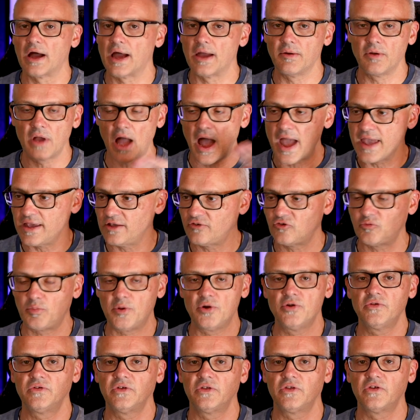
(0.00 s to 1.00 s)
I
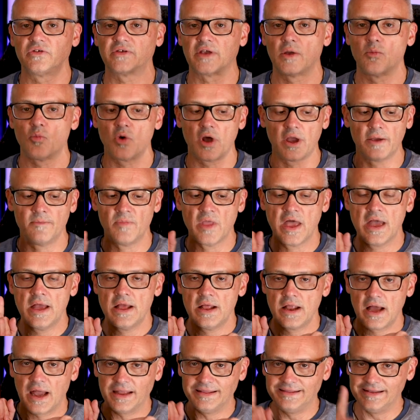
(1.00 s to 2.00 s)
experienced it the same way.
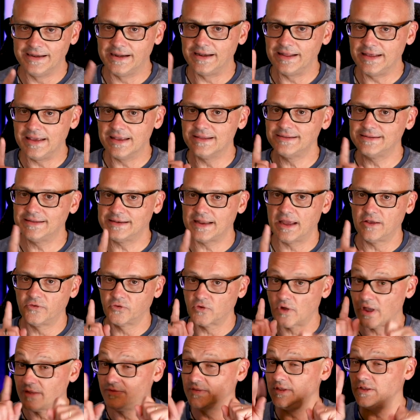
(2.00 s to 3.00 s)
I did it again today.
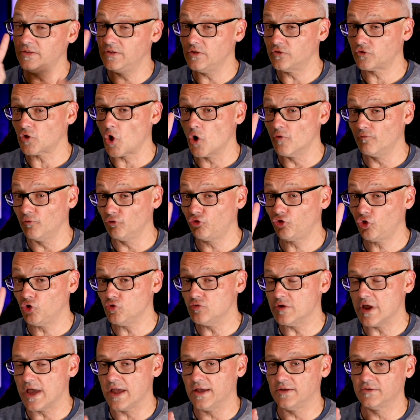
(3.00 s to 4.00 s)
So I did this over
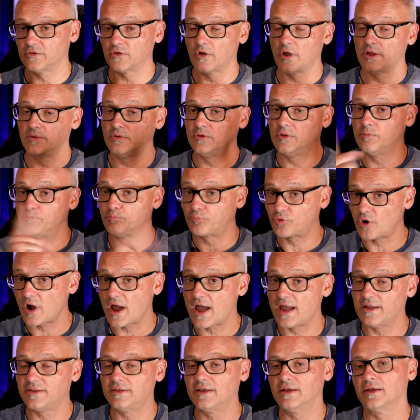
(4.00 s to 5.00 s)
2 days. So
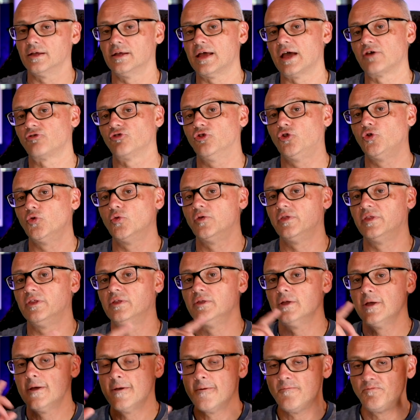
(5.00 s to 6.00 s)
prior to actually
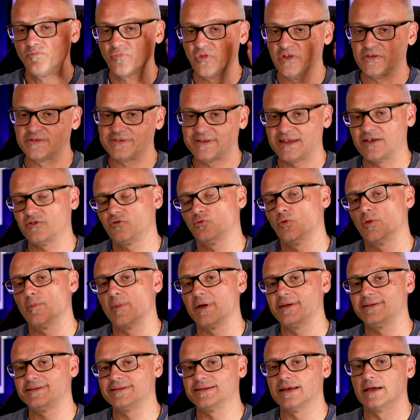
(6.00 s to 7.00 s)
doing this test with
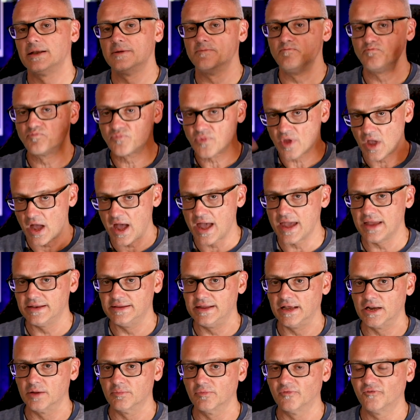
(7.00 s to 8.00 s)
my son, I had
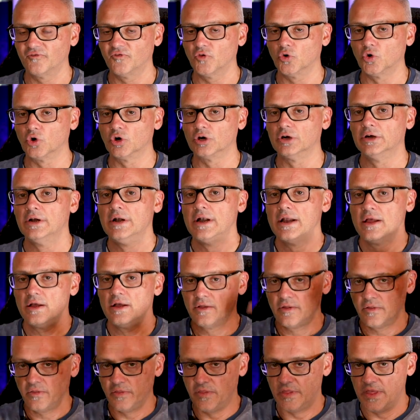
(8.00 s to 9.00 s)
done it before.
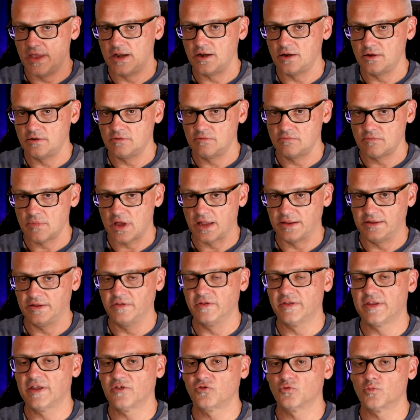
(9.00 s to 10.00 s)
Then I
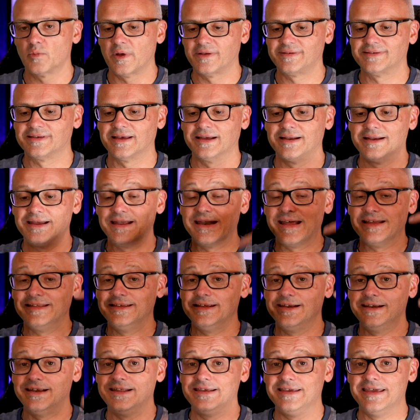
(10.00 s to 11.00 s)
did the test with my son and I
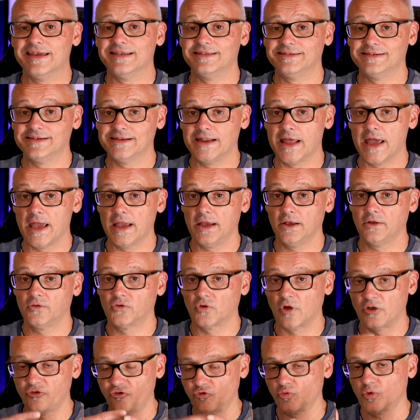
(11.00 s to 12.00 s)
did it again today.
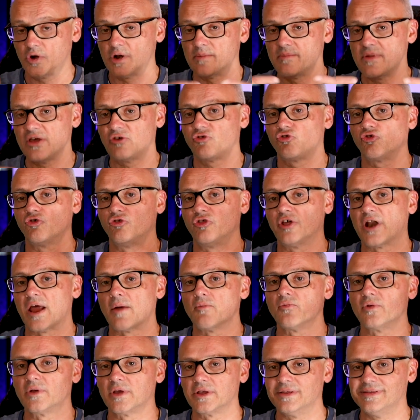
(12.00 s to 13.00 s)
So I just wanted to make sure that
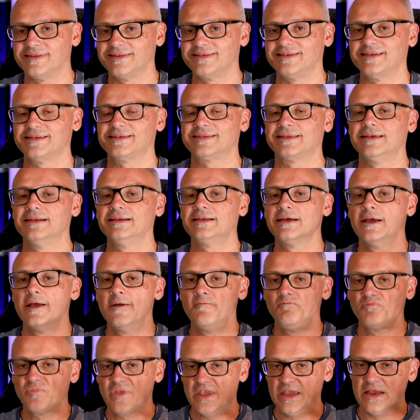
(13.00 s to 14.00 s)
I'm consistent
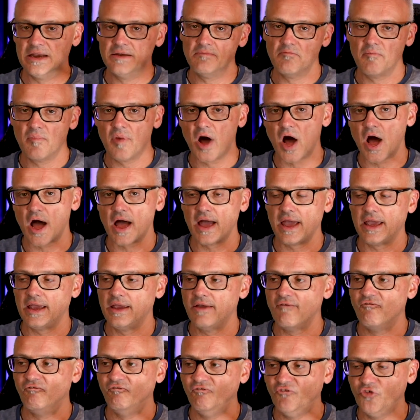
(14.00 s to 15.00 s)
in
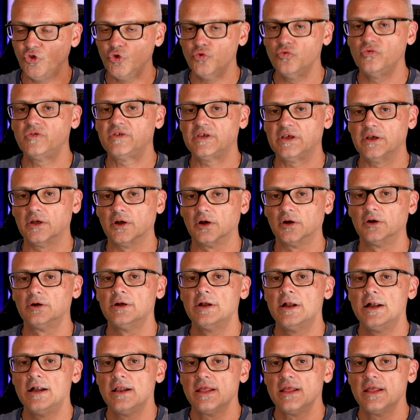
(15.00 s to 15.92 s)
my views here.